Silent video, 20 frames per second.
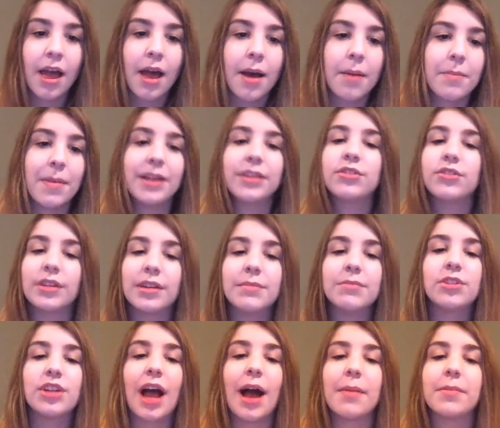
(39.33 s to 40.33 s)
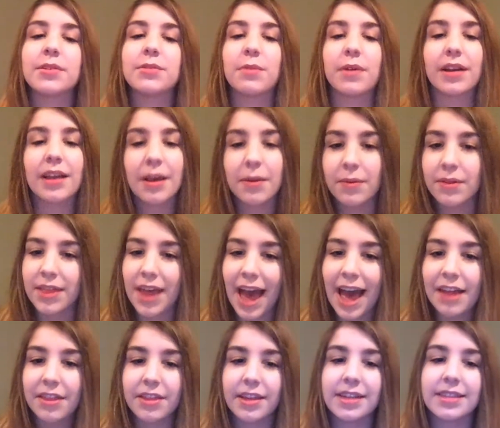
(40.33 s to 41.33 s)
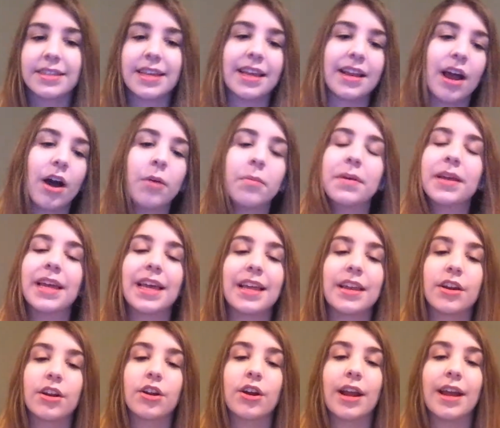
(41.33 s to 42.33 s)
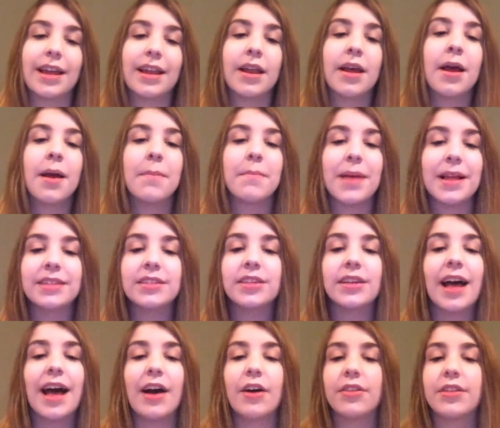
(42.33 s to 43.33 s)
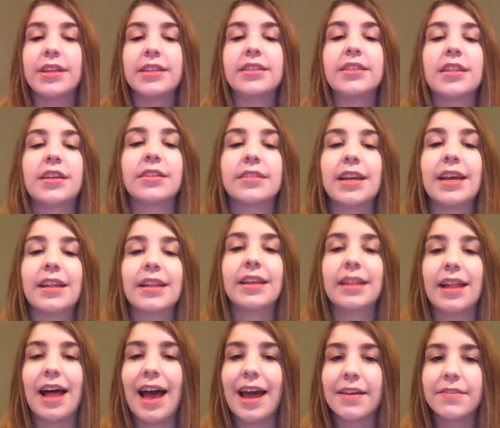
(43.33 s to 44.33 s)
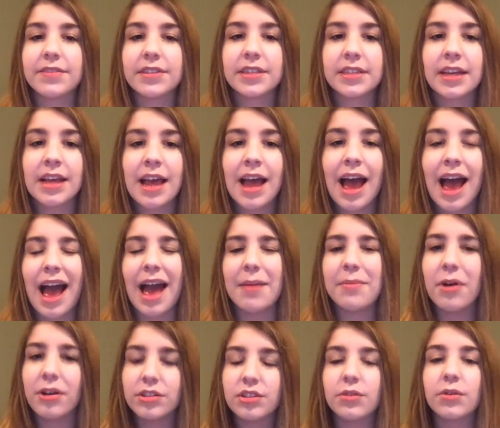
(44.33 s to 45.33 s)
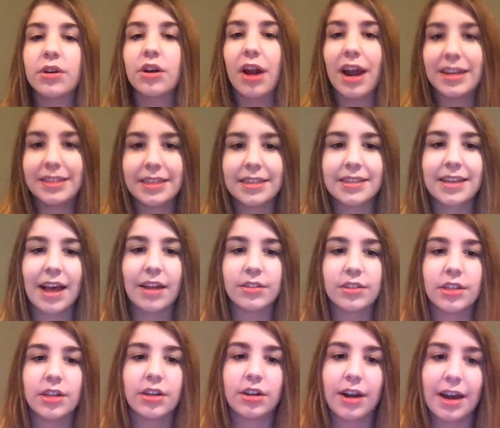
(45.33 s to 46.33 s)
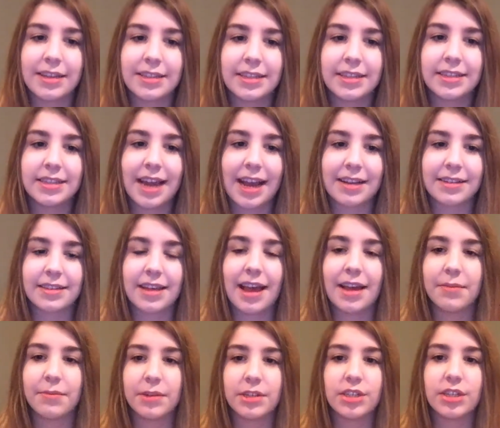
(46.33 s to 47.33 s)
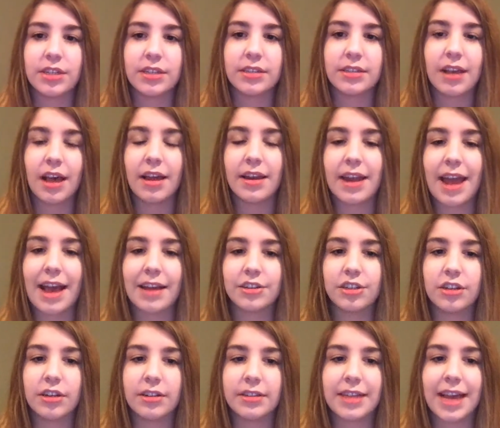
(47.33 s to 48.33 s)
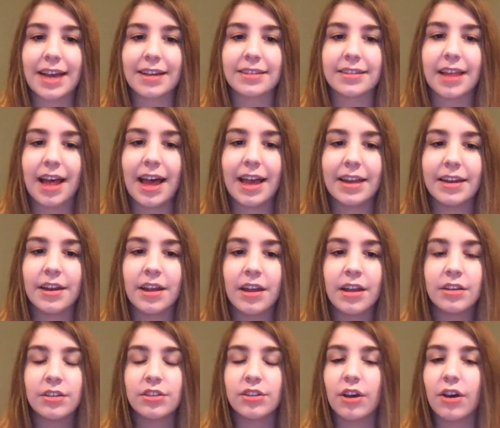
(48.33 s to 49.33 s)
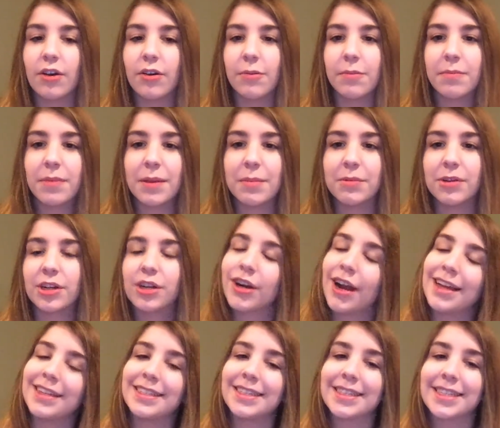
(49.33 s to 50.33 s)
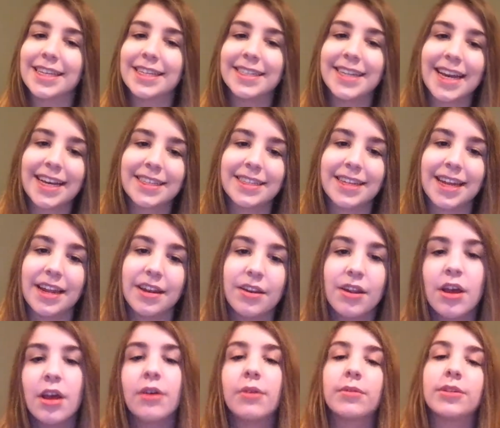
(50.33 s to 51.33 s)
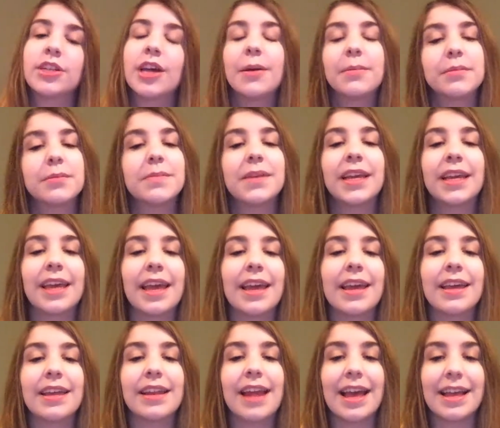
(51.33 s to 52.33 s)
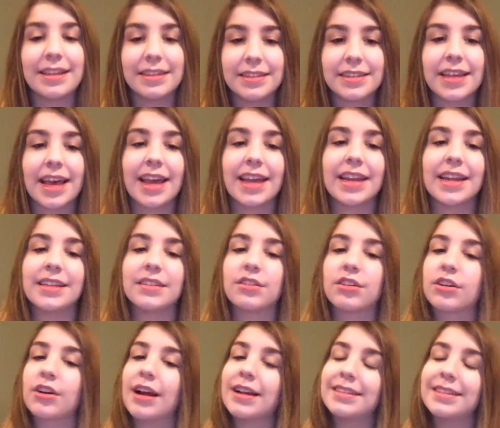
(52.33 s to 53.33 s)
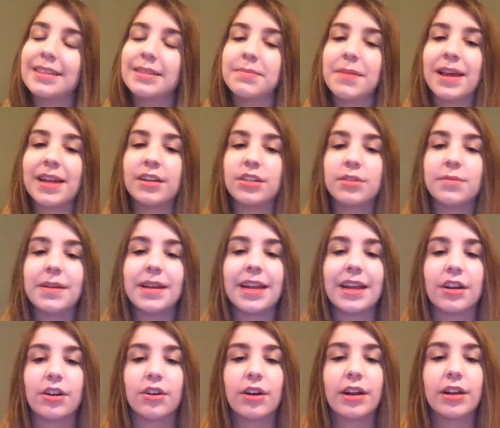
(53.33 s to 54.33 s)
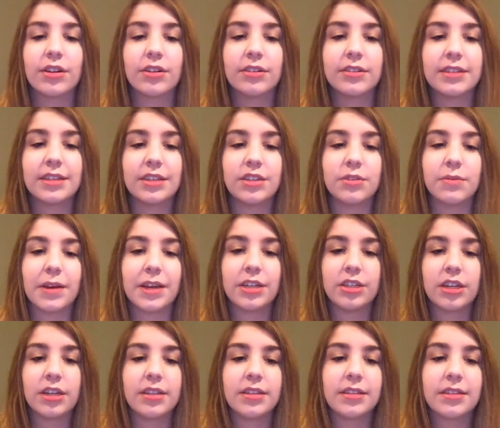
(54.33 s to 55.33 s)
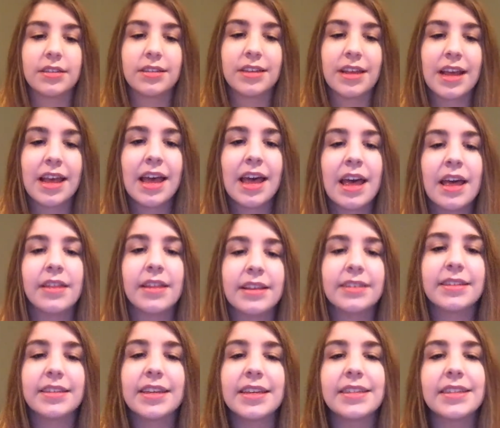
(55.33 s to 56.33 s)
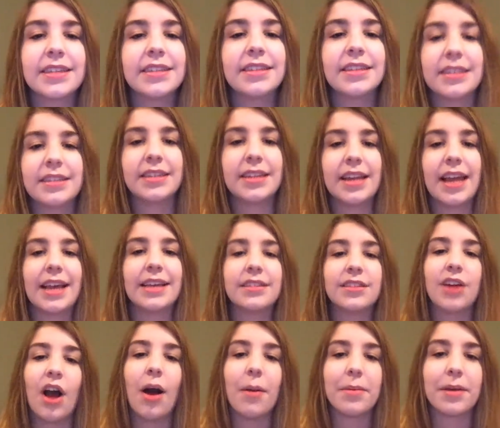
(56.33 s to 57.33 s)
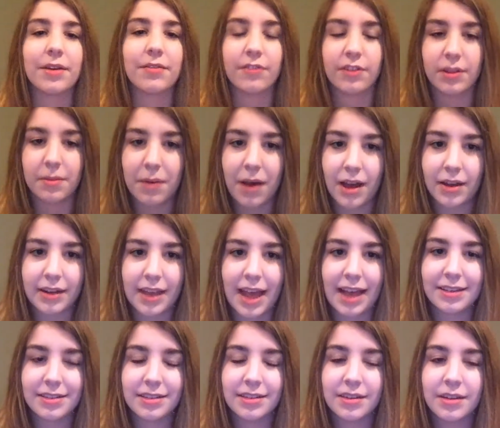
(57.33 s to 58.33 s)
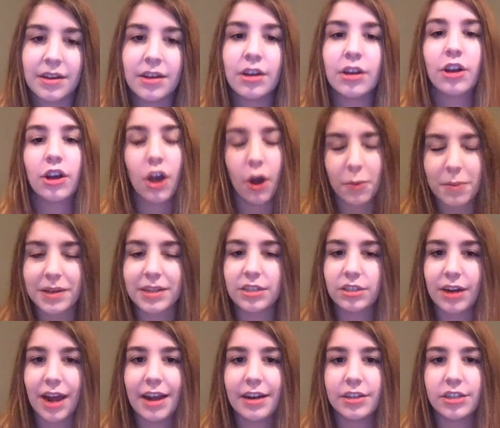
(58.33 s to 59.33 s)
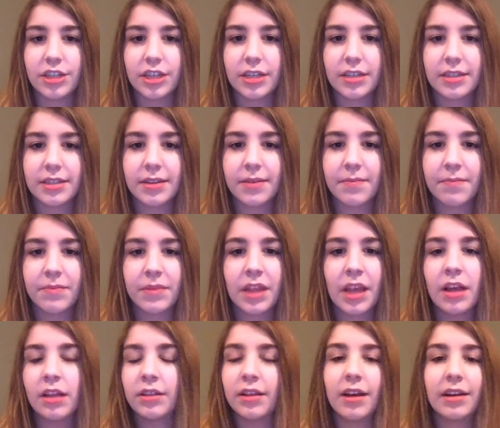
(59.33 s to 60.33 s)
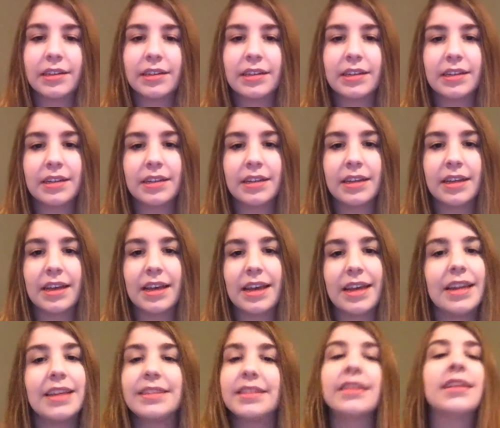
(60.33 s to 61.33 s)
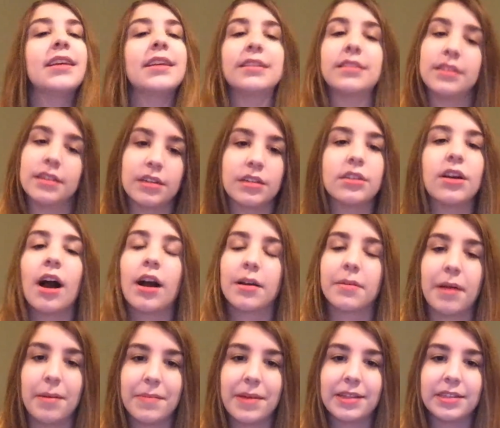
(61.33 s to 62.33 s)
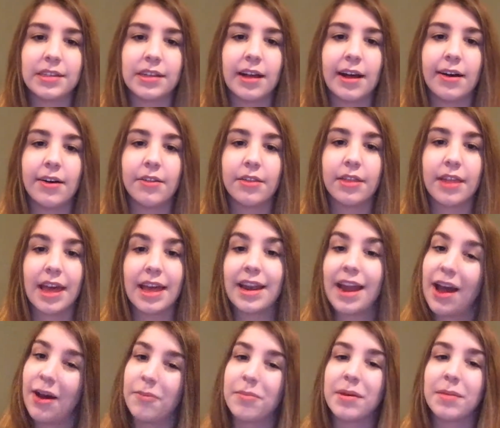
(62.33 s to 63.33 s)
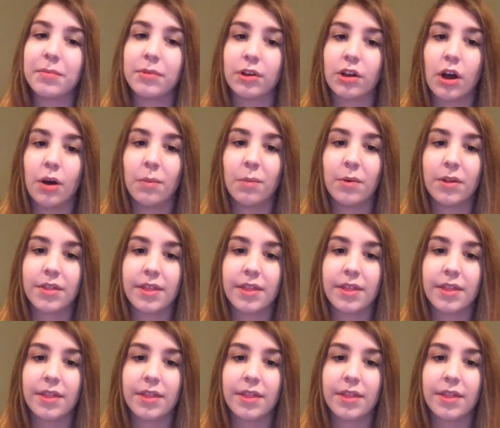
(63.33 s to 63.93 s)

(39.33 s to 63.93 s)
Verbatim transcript: My dream job is working with athletes and helping integrate mental health into their daily lives. I'm also a crisis counselor at Crisis Text Line, which is a national text line, so people in crisis can text in, which helps me gain insight into crisis management and critical situations. This leads into today's topic for the podcast coping strategies. Look, it isn't easy to talk about mental health and how people cope with